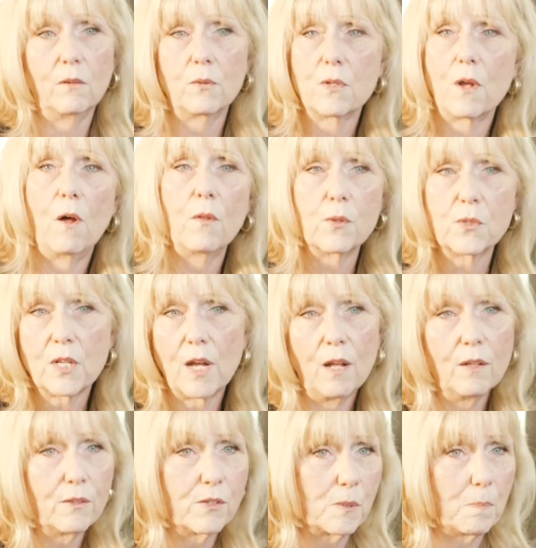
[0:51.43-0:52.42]
all those
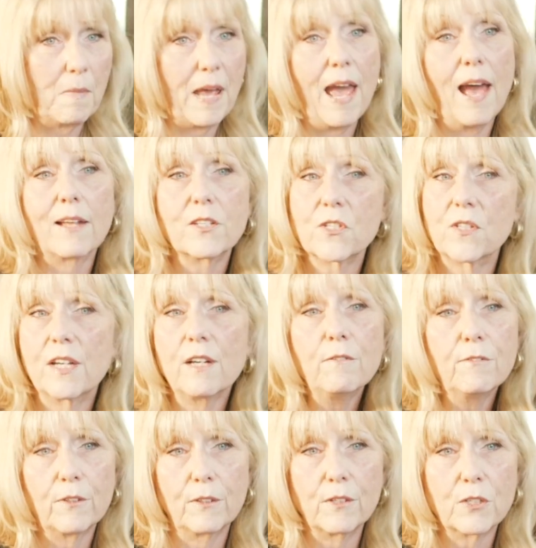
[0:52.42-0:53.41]
colors match their
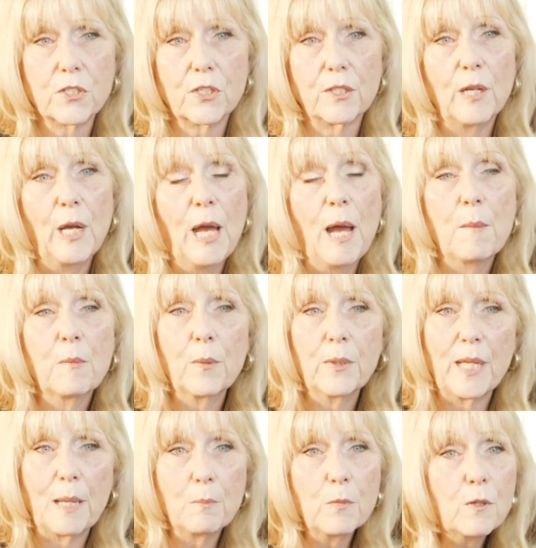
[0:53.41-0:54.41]
furniture.
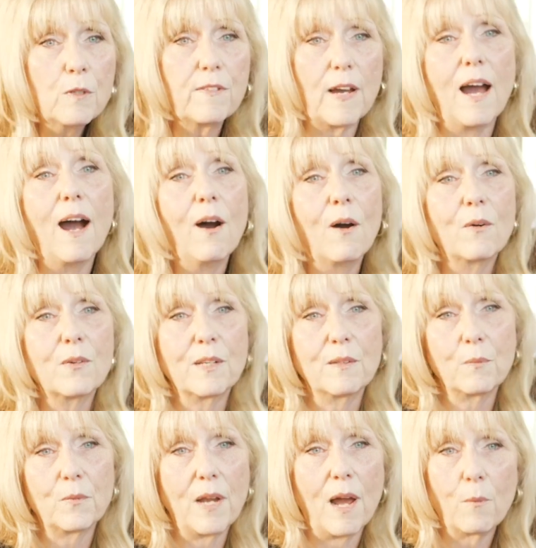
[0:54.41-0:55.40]
When they move out
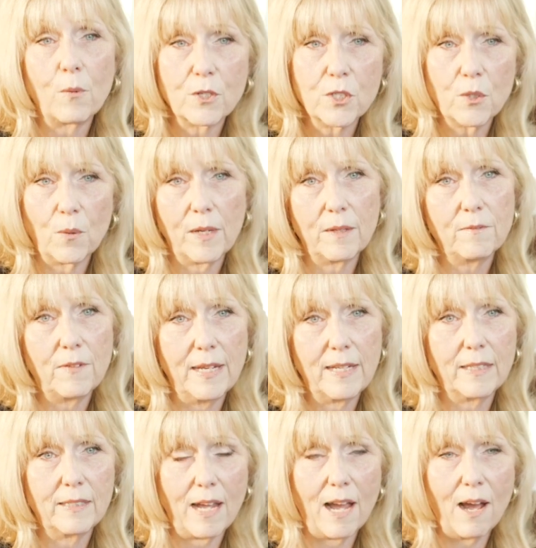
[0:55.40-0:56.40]
and now we're showing a
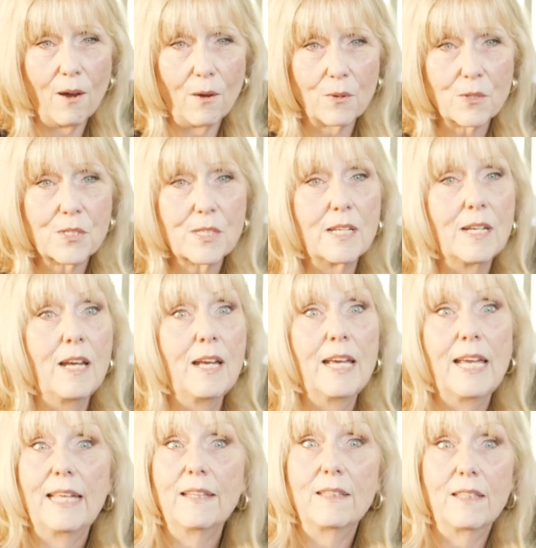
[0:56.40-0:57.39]
vacant house,
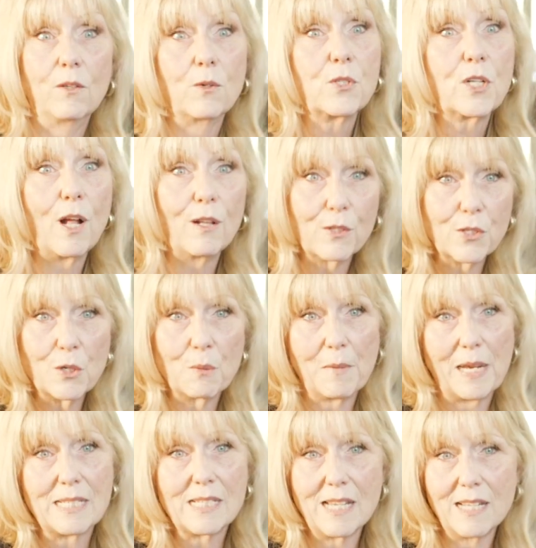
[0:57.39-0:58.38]
those colors don't
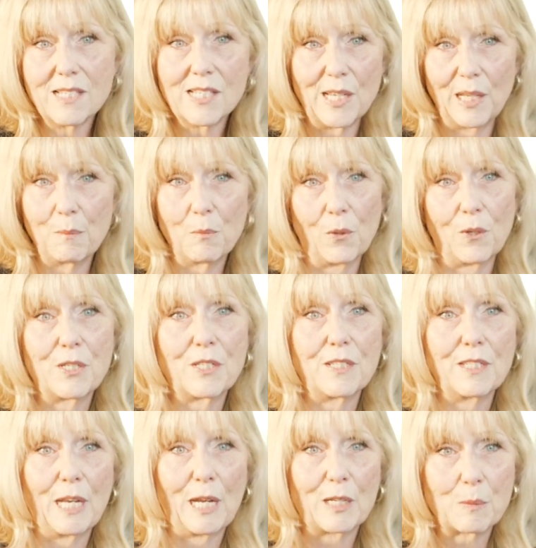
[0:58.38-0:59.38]
make sense anymore to
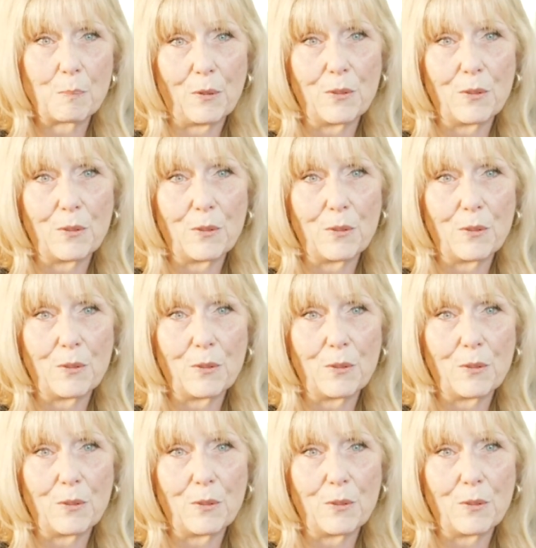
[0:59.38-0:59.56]
the next